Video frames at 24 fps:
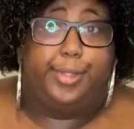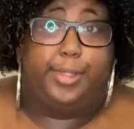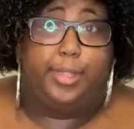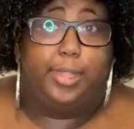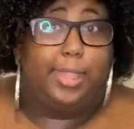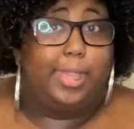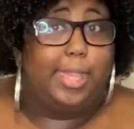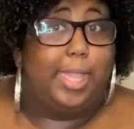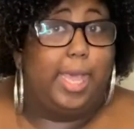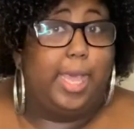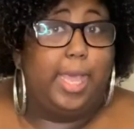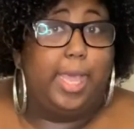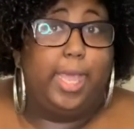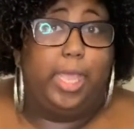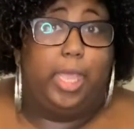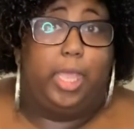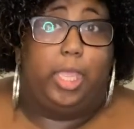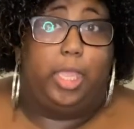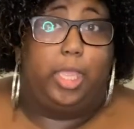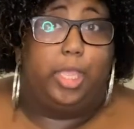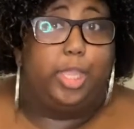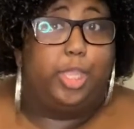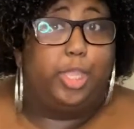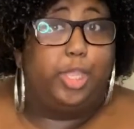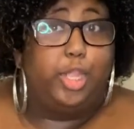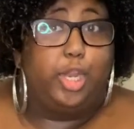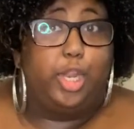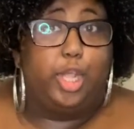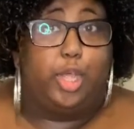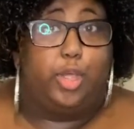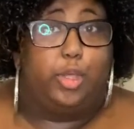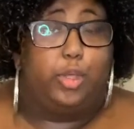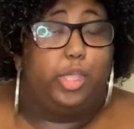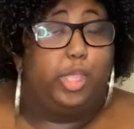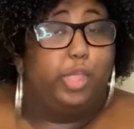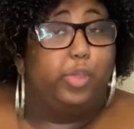Like, you
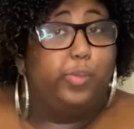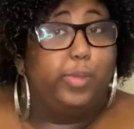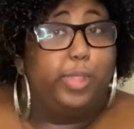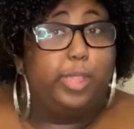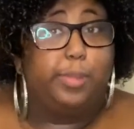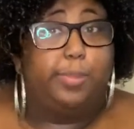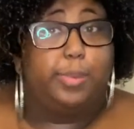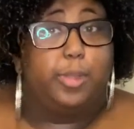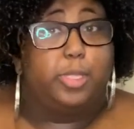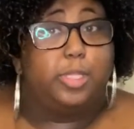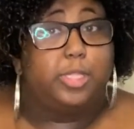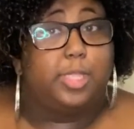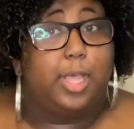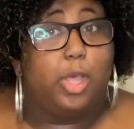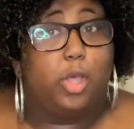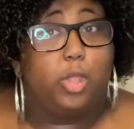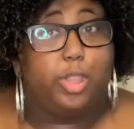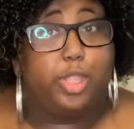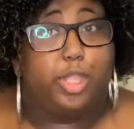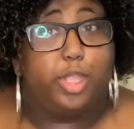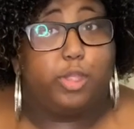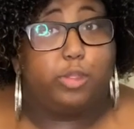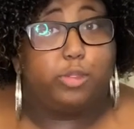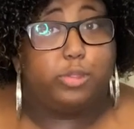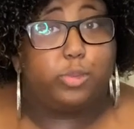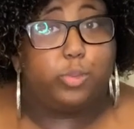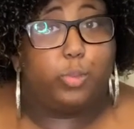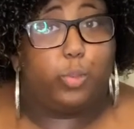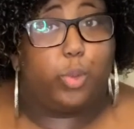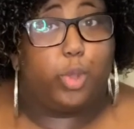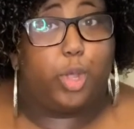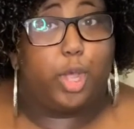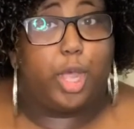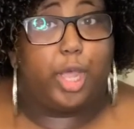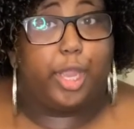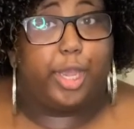know, you're really supposed to only use
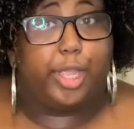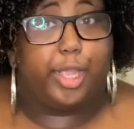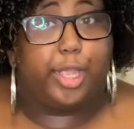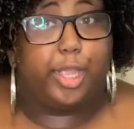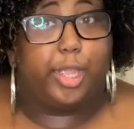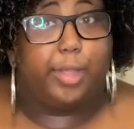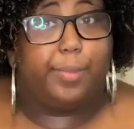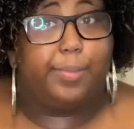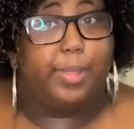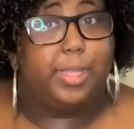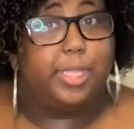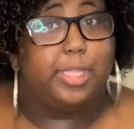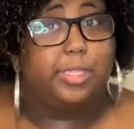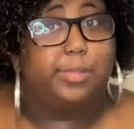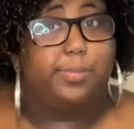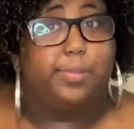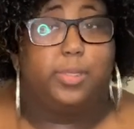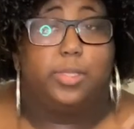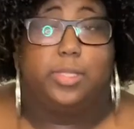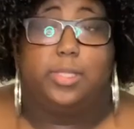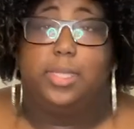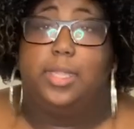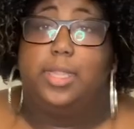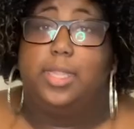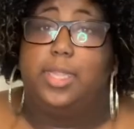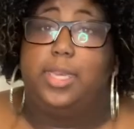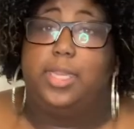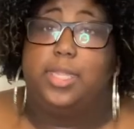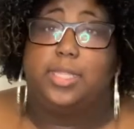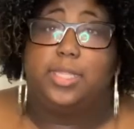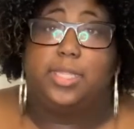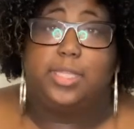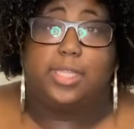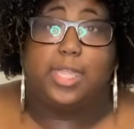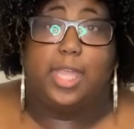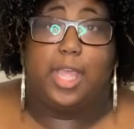water because it's supposed to clean
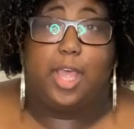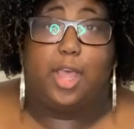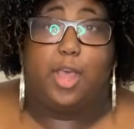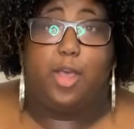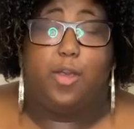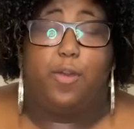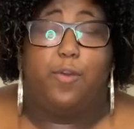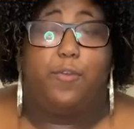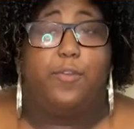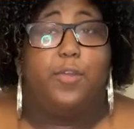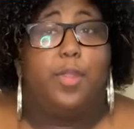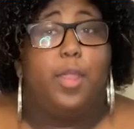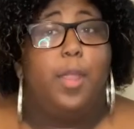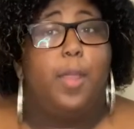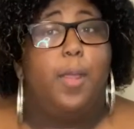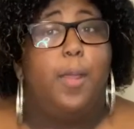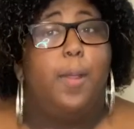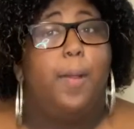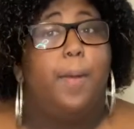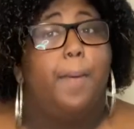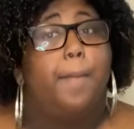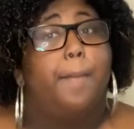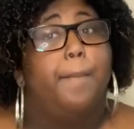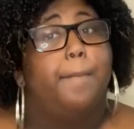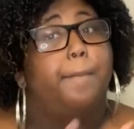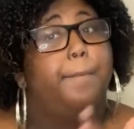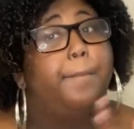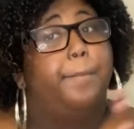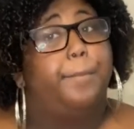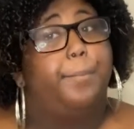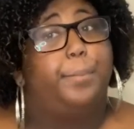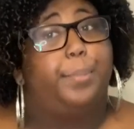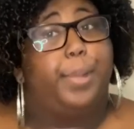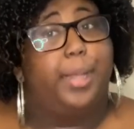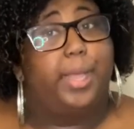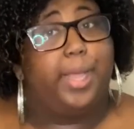itself.
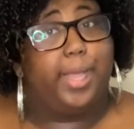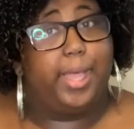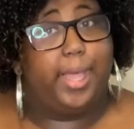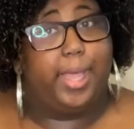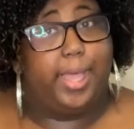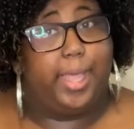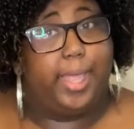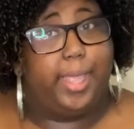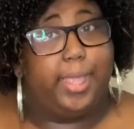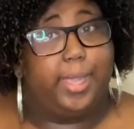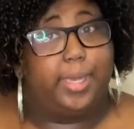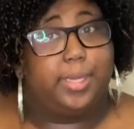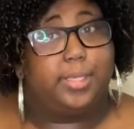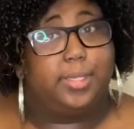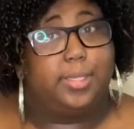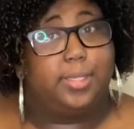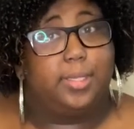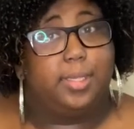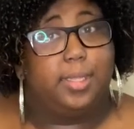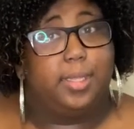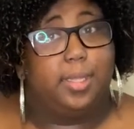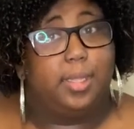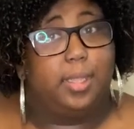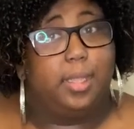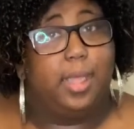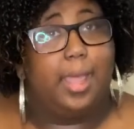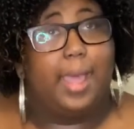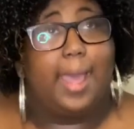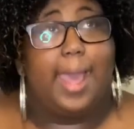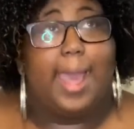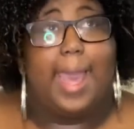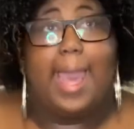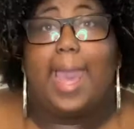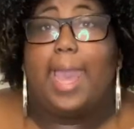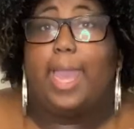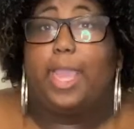But
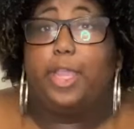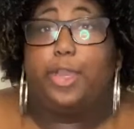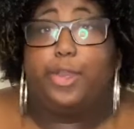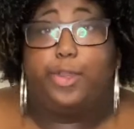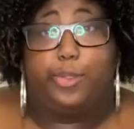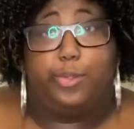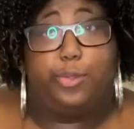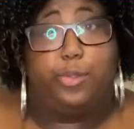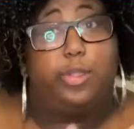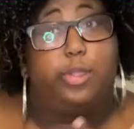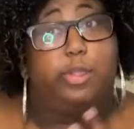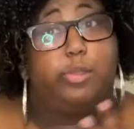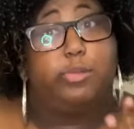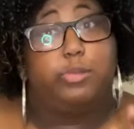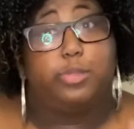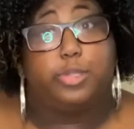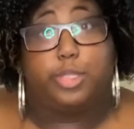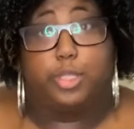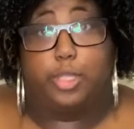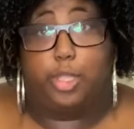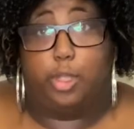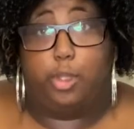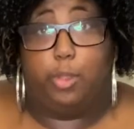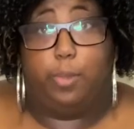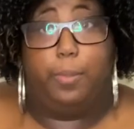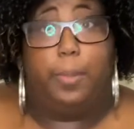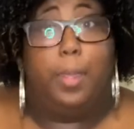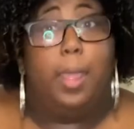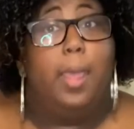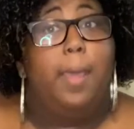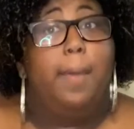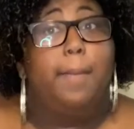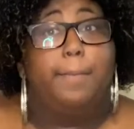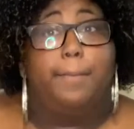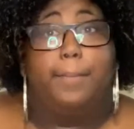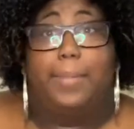I do use soap.
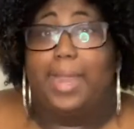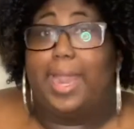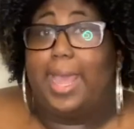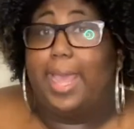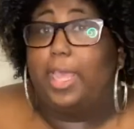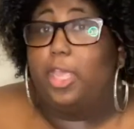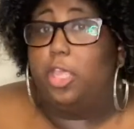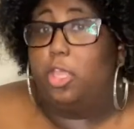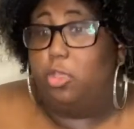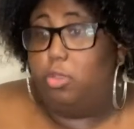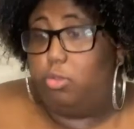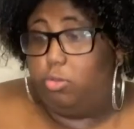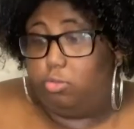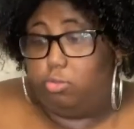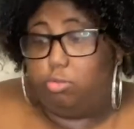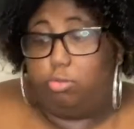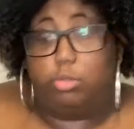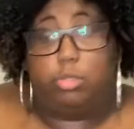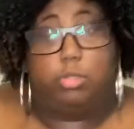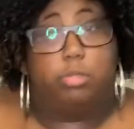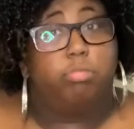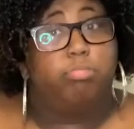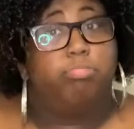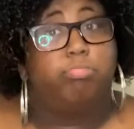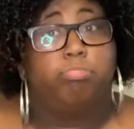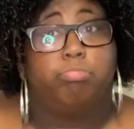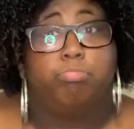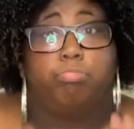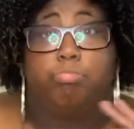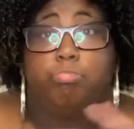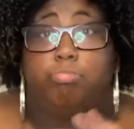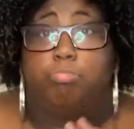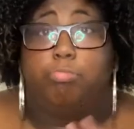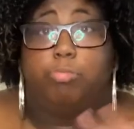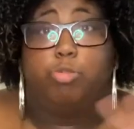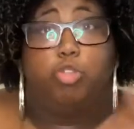But I use
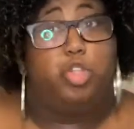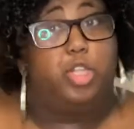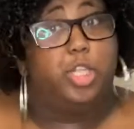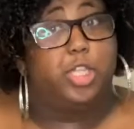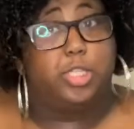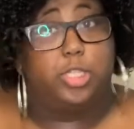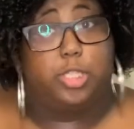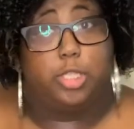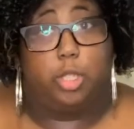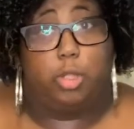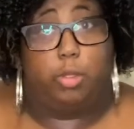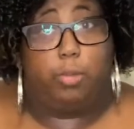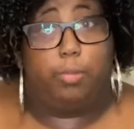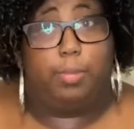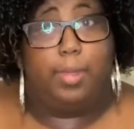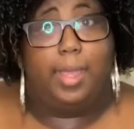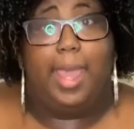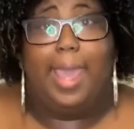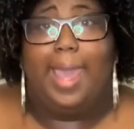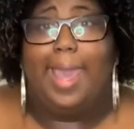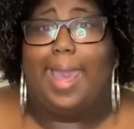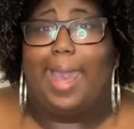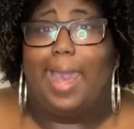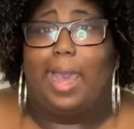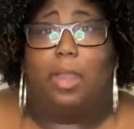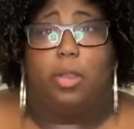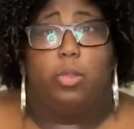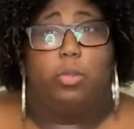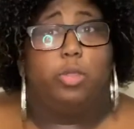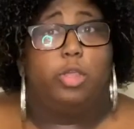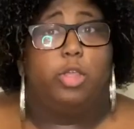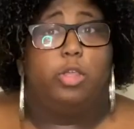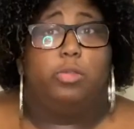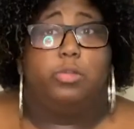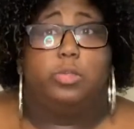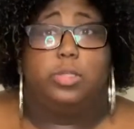just soap. I
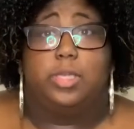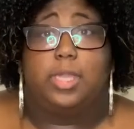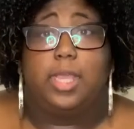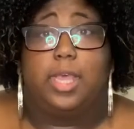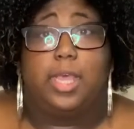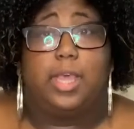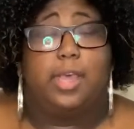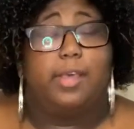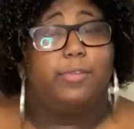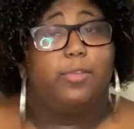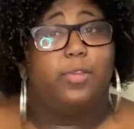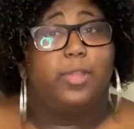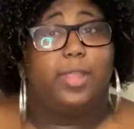don't use Dove or